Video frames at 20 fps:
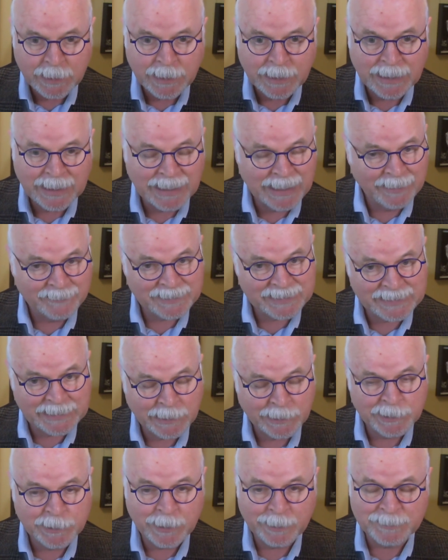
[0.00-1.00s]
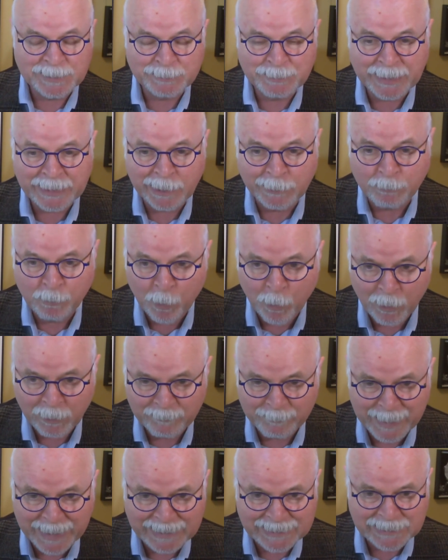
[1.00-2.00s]
And I have to tell you, I'm spending more of
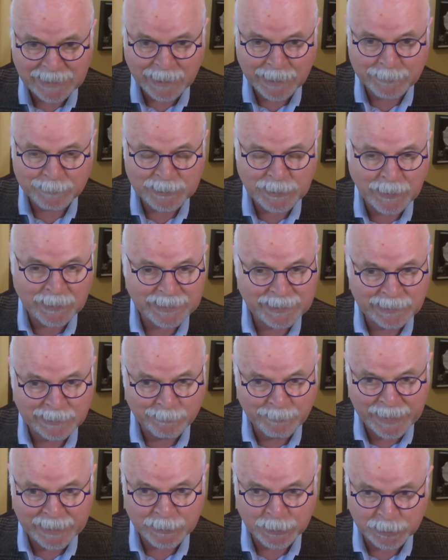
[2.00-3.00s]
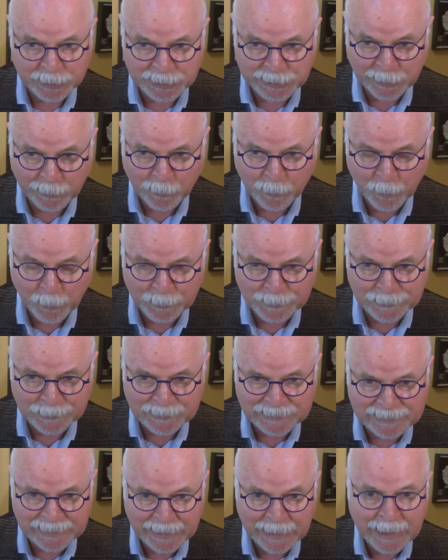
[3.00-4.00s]
my time talking to major
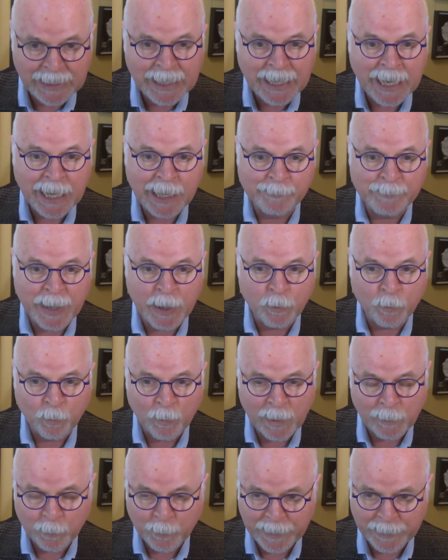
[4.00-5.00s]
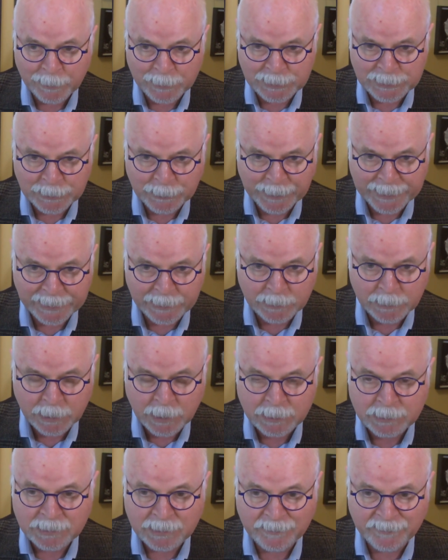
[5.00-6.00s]
shareholders about what we are doing
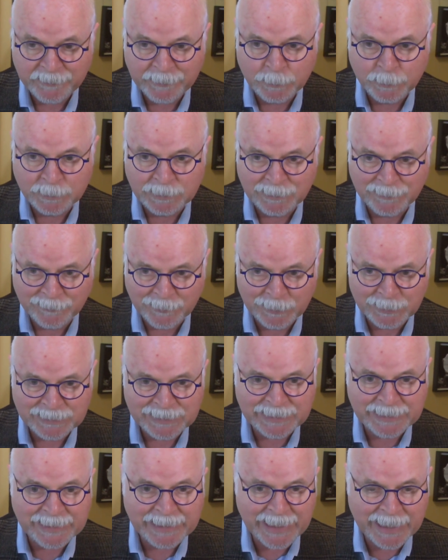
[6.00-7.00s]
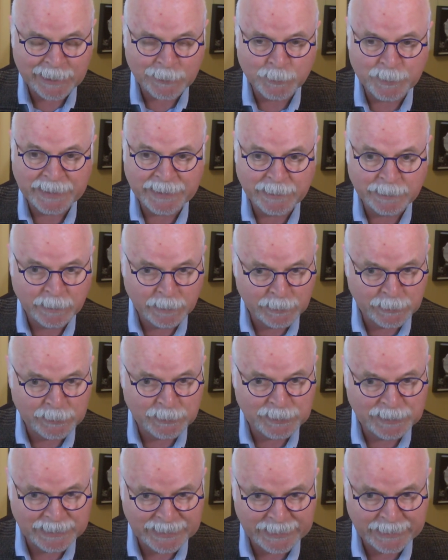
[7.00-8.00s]
to fuel diversity, equity, and
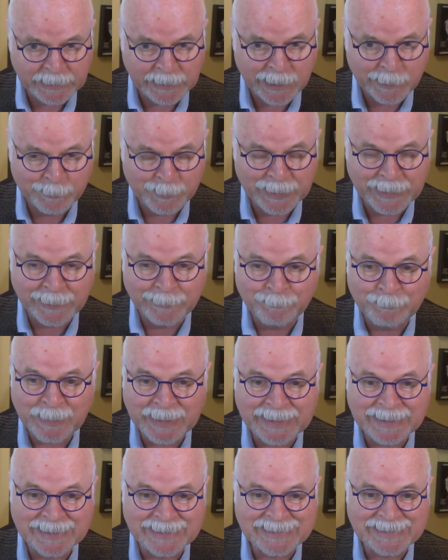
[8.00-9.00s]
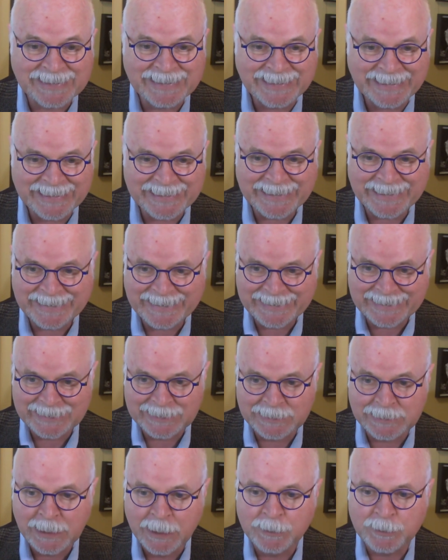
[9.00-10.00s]
inclusion in the company, because it
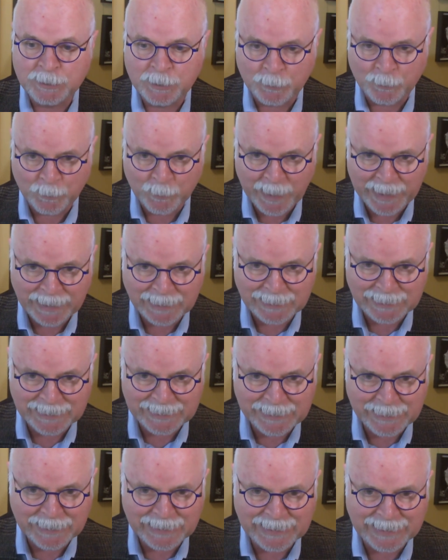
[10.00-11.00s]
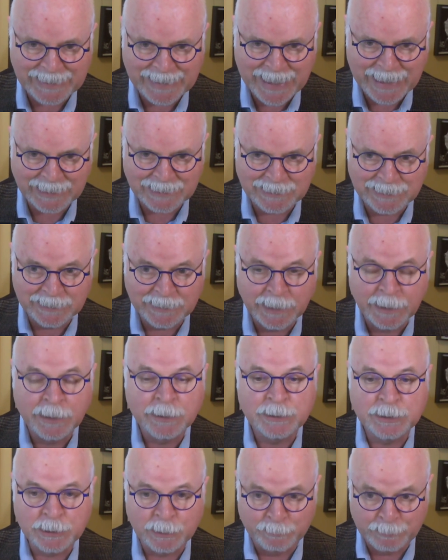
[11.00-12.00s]
is directly connected
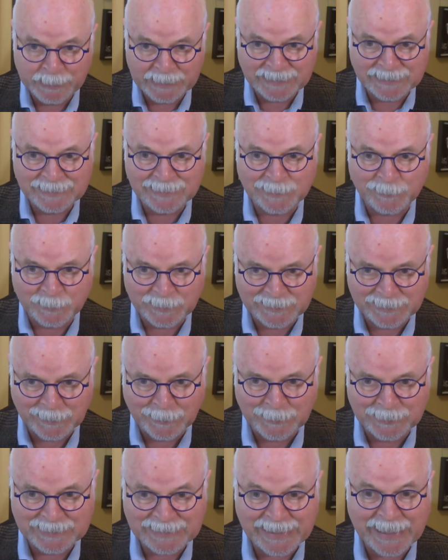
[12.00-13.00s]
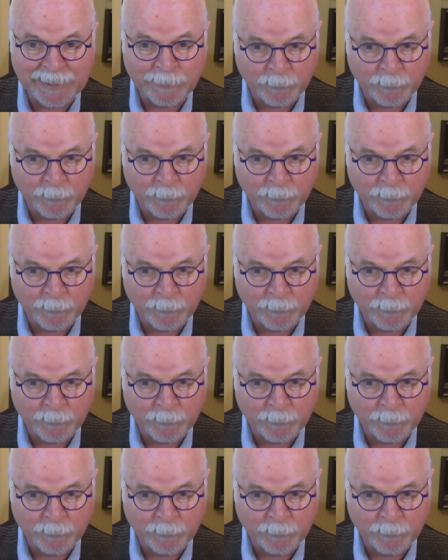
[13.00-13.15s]
to business results and